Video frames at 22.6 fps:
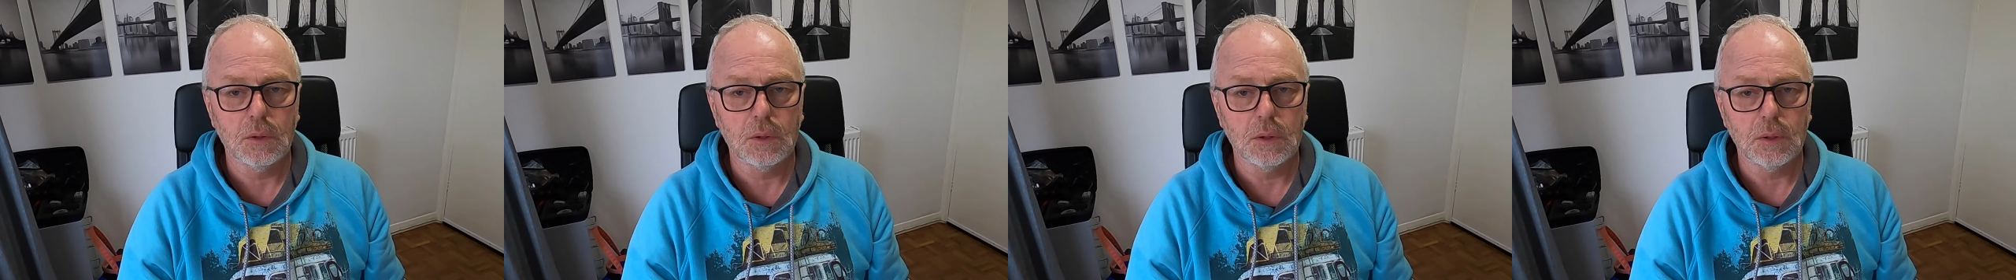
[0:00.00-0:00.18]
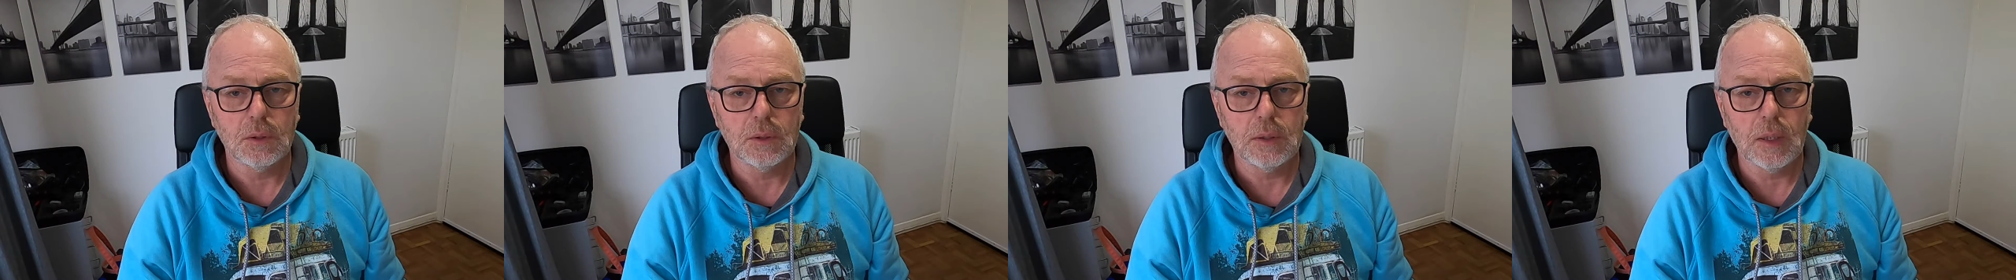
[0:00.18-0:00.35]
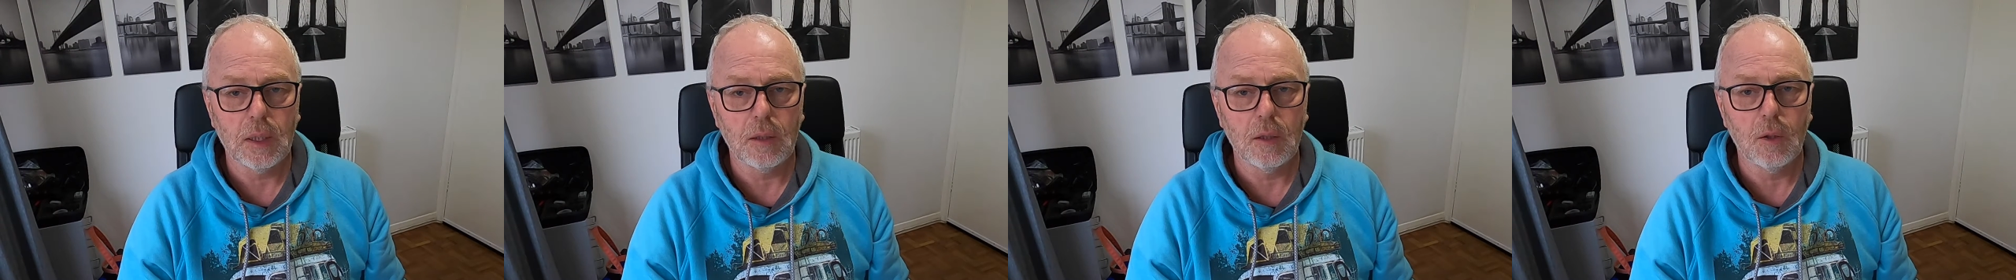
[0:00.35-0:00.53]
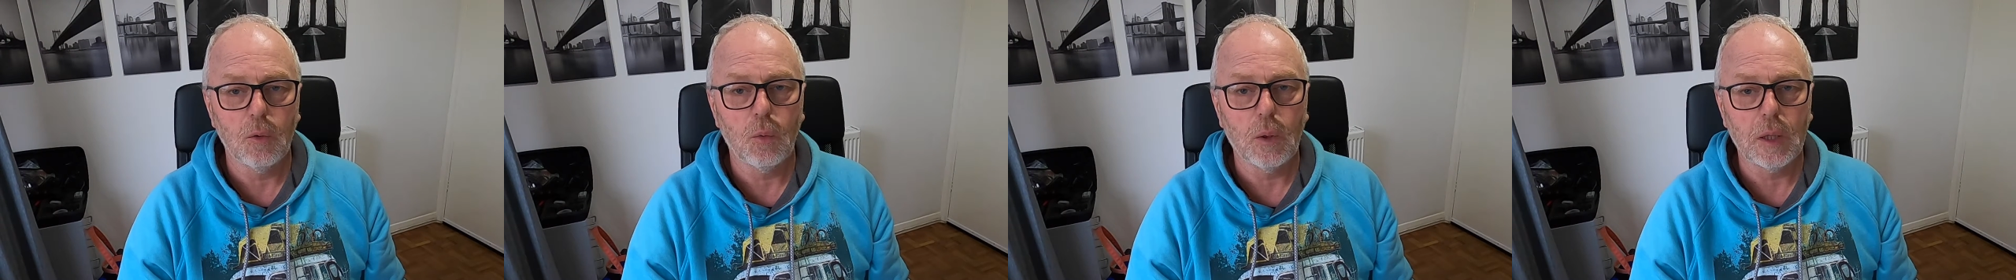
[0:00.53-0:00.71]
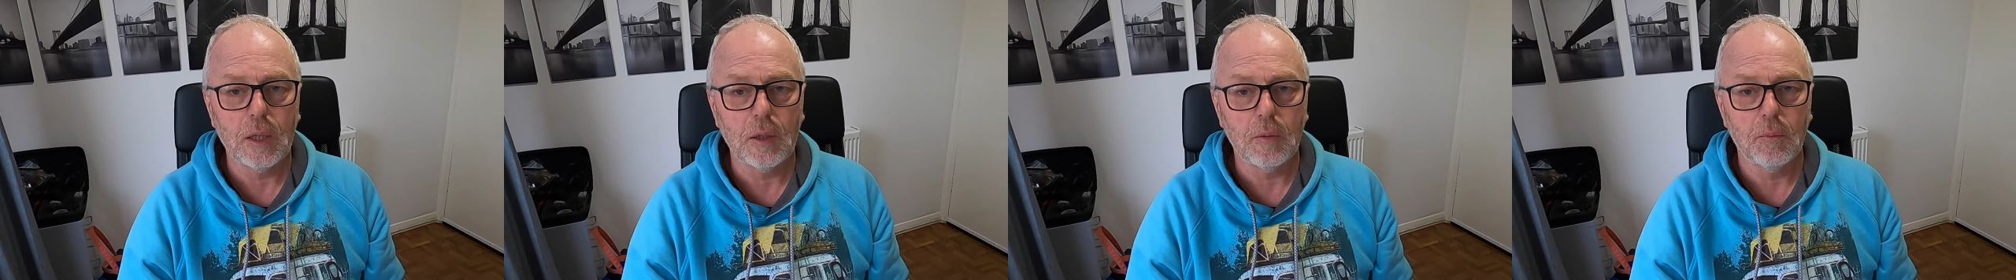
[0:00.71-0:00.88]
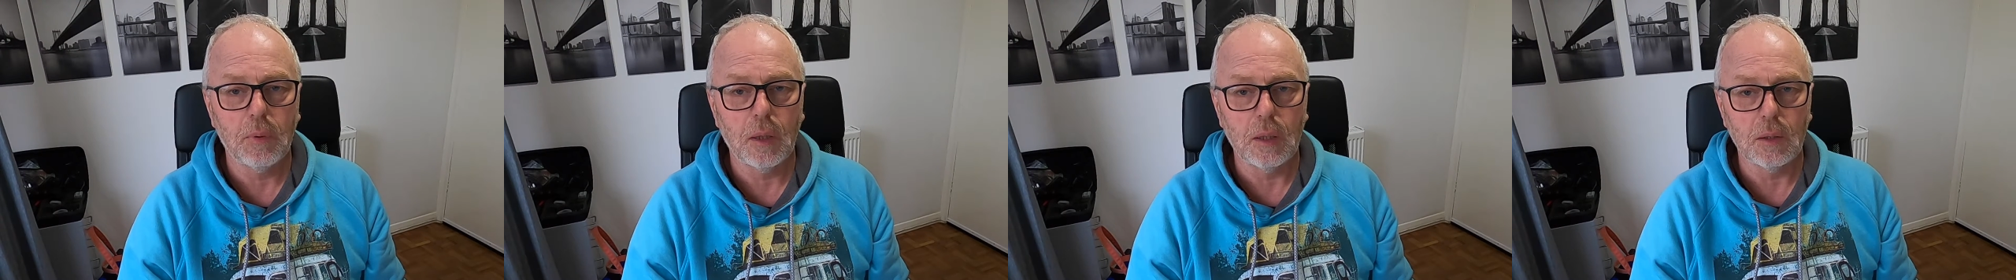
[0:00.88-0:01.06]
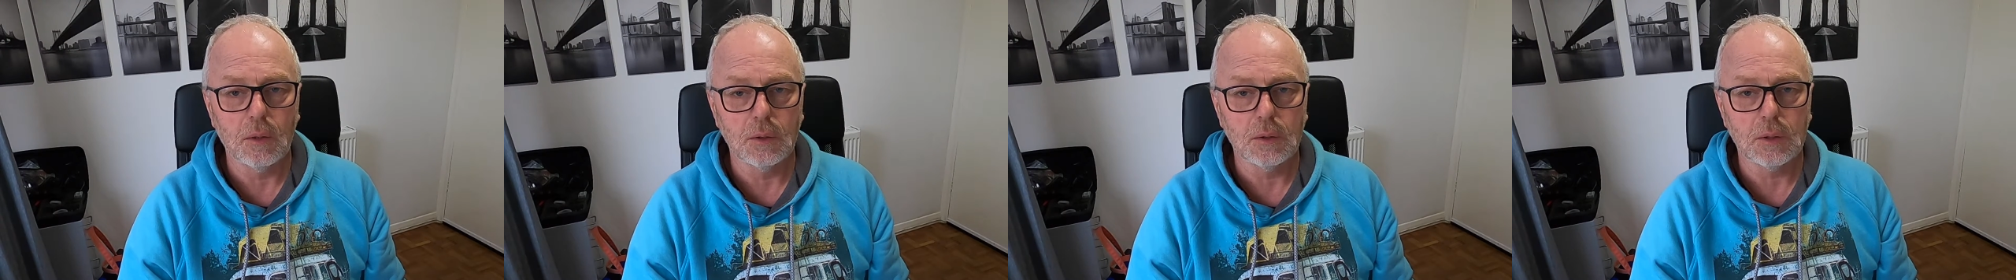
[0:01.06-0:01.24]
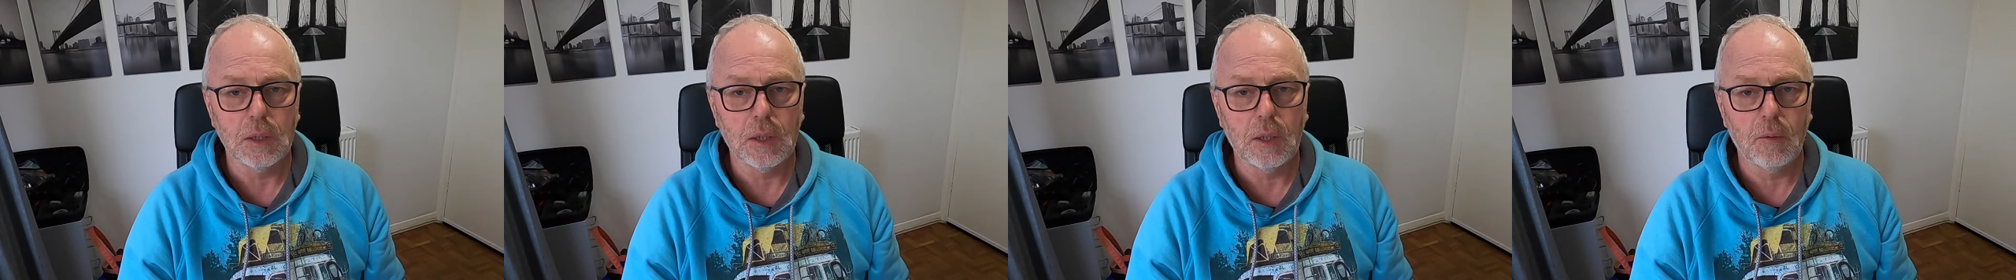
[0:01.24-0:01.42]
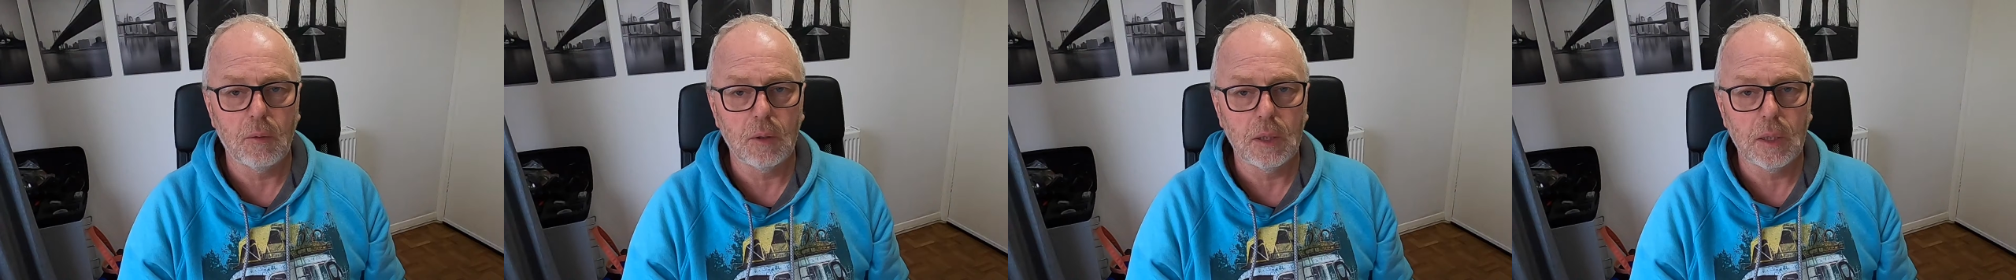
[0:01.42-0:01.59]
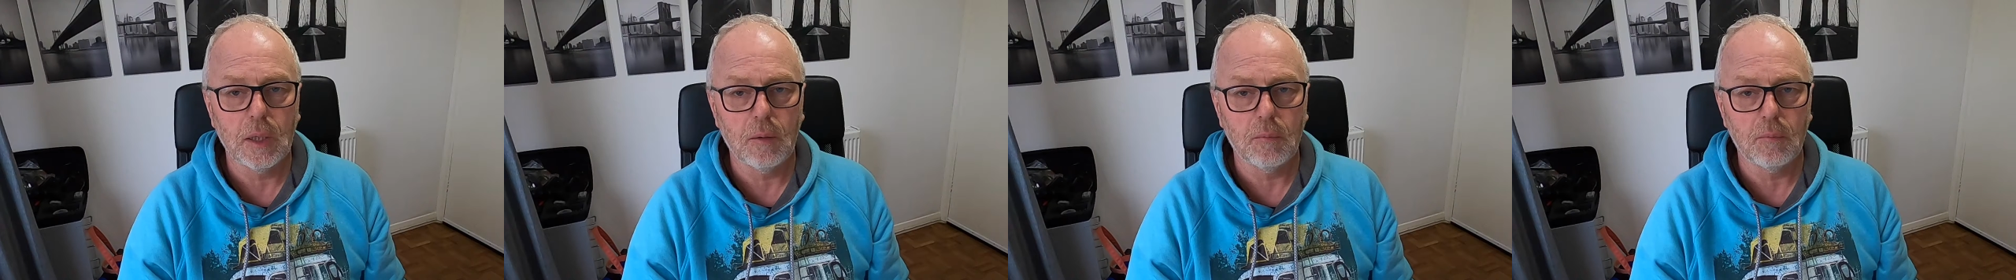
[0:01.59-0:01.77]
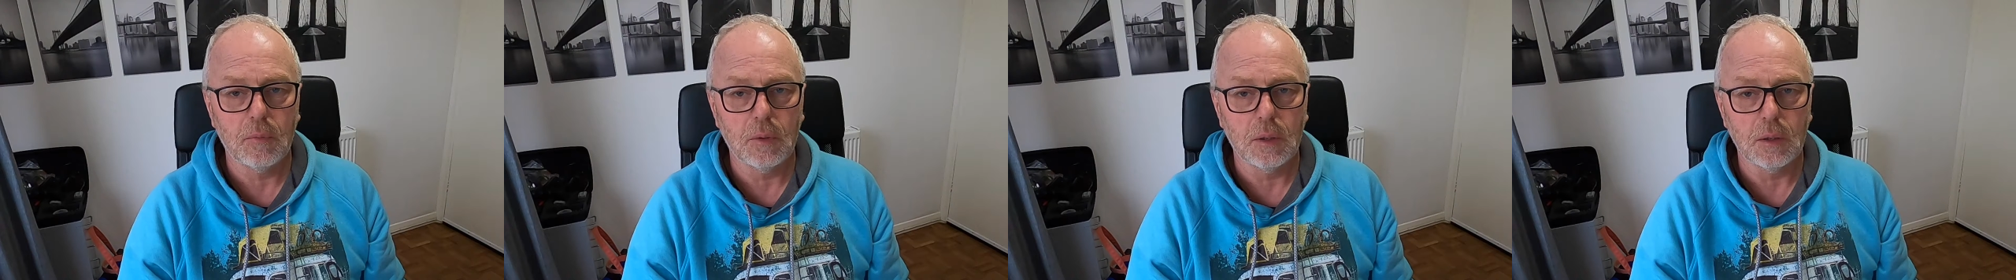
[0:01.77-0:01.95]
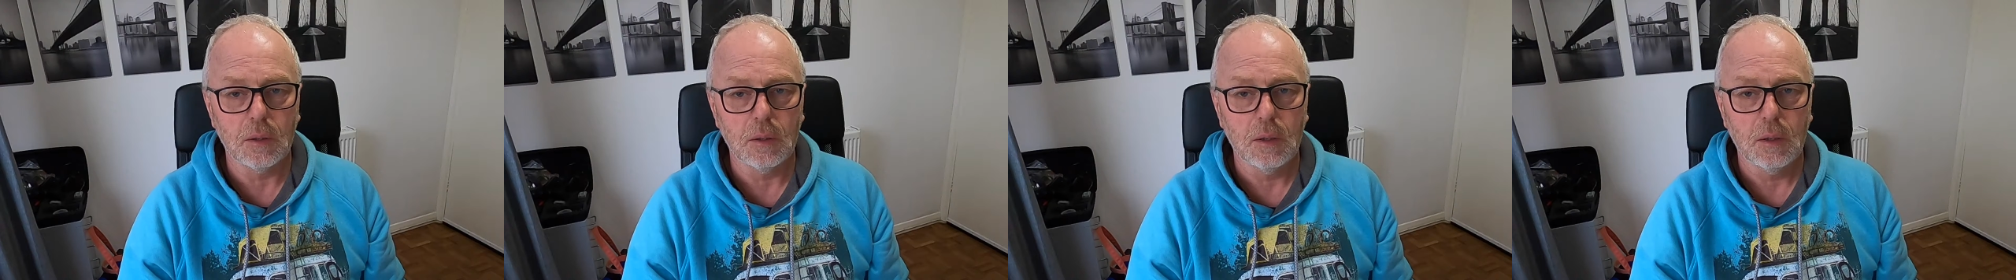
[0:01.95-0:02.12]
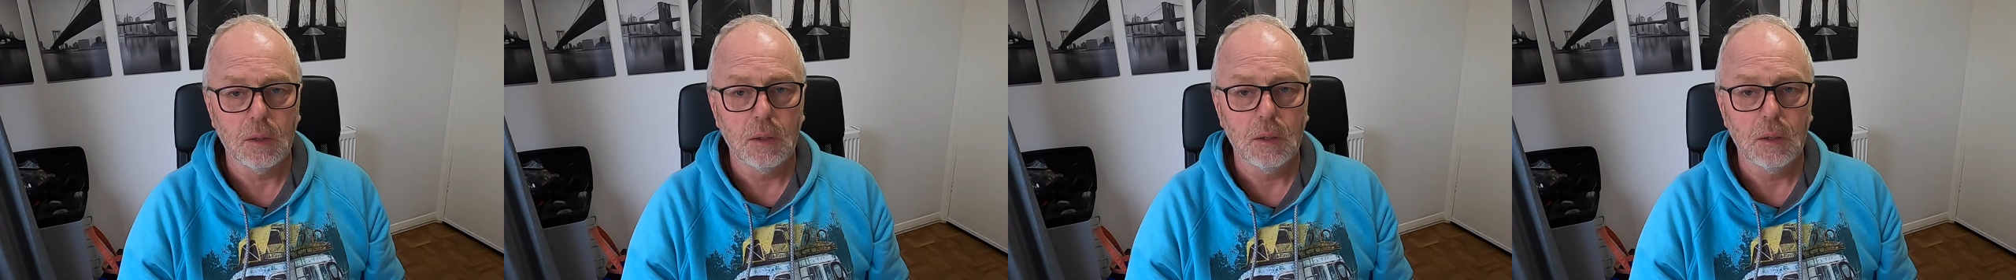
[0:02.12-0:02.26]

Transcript: to set the white balance on our camera